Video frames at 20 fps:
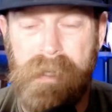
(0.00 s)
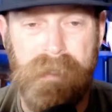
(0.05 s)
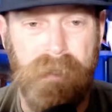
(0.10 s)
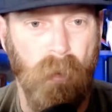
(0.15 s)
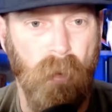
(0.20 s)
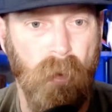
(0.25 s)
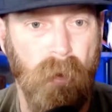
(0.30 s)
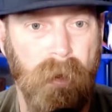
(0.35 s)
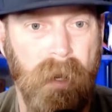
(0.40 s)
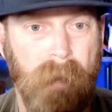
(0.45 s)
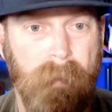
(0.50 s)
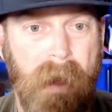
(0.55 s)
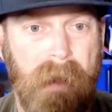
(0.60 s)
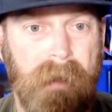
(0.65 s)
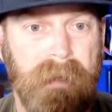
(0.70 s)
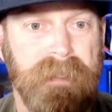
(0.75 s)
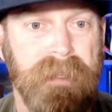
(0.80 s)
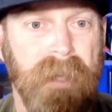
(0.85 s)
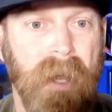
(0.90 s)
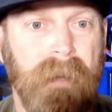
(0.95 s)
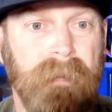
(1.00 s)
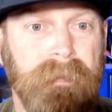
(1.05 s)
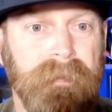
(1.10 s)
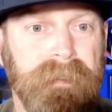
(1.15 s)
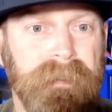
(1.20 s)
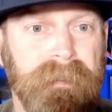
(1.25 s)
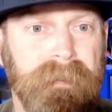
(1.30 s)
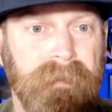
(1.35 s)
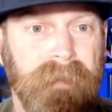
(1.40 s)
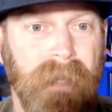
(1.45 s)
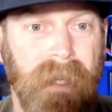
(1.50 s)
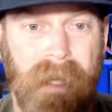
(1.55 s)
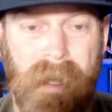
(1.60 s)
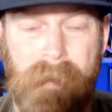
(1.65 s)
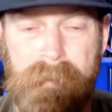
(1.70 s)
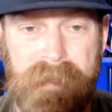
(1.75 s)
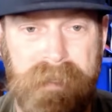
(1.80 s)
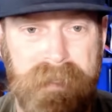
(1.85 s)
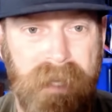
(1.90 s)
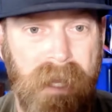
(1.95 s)
worry about ourselves. Like I've
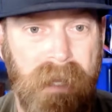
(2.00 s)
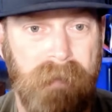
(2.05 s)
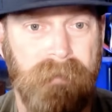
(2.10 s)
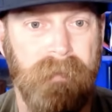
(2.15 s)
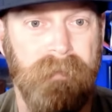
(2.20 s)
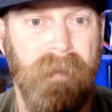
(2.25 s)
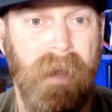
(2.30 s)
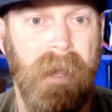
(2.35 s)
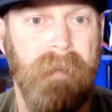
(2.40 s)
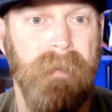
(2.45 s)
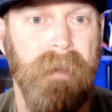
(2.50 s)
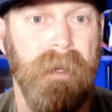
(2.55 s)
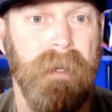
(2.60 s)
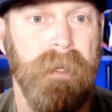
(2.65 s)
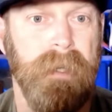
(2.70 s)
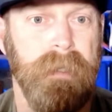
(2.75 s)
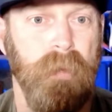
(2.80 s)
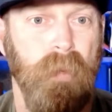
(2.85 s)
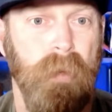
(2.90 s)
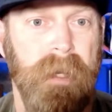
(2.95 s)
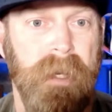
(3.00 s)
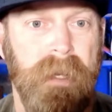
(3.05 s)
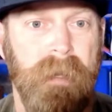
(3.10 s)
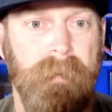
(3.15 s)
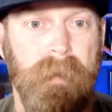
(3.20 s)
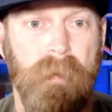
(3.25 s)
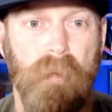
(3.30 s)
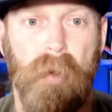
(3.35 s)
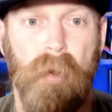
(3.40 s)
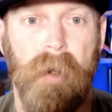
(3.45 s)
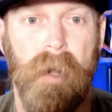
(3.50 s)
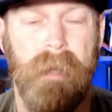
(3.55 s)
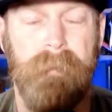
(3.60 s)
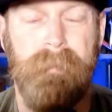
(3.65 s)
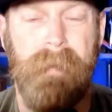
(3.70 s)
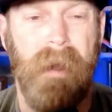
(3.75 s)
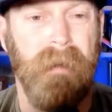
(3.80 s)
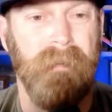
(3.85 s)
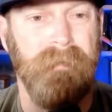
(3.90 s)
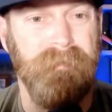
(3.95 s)
been saying for 5 years, we need to be worrying
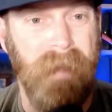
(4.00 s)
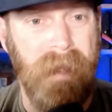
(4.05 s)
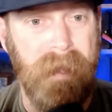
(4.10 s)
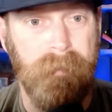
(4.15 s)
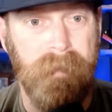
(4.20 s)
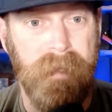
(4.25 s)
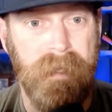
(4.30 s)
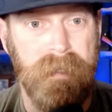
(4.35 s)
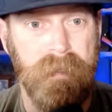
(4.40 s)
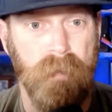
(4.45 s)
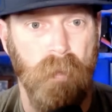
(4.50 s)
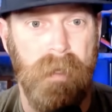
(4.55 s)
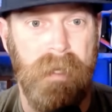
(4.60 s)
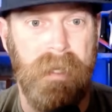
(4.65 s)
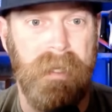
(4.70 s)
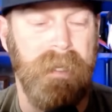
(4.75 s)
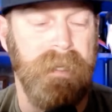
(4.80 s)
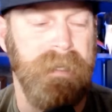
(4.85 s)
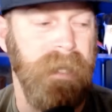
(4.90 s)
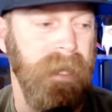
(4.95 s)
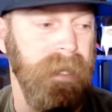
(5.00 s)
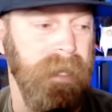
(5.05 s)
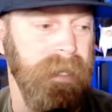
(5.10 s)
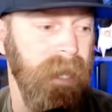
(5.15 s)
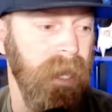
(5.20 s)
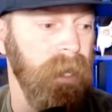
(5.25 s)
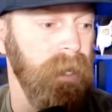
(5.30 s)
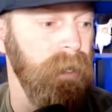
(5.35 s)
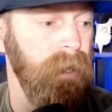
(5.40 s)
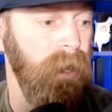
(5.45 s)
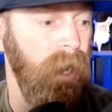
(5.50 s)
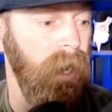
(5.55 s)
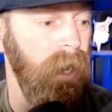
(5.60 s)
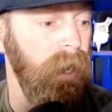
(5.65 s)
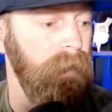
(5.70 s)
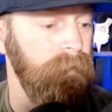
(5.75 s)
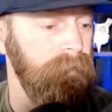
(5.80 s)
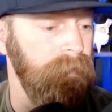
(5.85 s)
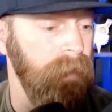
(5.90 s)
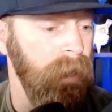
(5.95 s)
about our families. We need to take care
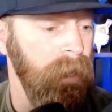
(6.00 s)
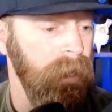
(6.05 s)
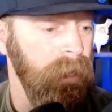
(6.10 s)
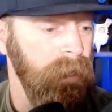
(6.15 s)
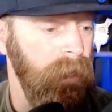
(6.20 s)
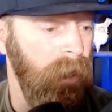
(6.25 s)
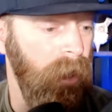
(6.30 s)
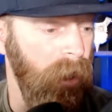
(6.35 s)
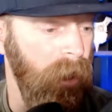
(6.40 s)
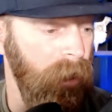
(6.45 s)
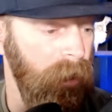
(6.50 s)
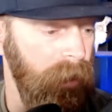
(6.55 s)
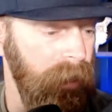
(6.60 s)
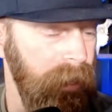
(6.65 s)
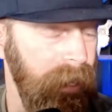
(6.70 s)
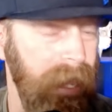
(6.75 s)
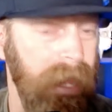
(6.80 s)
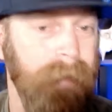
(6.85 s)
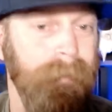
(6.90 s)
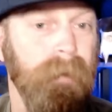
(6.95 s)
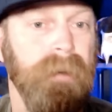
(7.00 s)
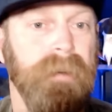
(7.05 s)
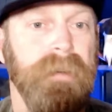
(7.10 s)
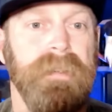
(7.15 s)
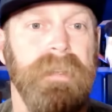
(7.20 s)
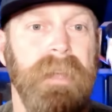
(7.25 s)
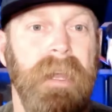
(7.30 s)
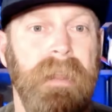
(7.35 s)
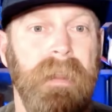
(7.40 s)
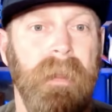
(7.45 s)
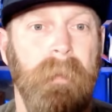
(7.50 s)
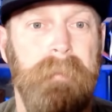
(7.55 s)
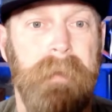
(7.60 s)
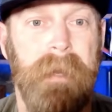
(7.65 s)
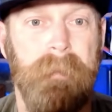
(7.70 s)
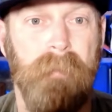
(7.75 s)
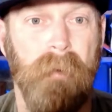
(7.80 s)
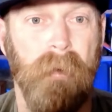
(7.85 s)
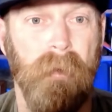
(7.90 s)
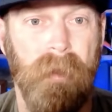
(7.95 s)
of our neighbors and the
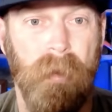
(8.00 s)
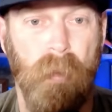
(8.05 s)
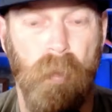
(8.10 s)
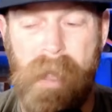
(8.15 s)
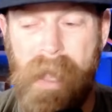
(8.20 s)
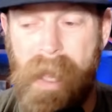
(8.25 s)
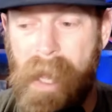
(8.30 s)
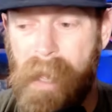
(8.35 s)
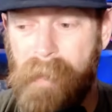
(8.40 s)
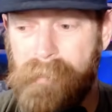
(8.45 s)
people that we have